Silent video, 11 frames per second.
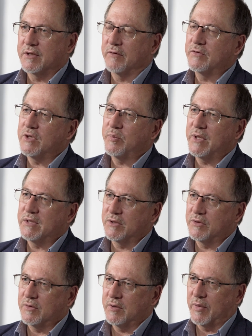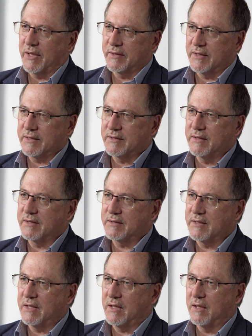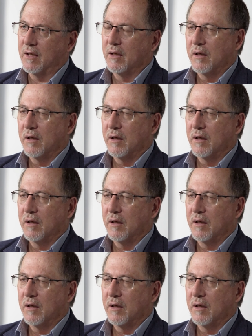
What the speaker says: So if GPs are doing blood tests and they're seeing,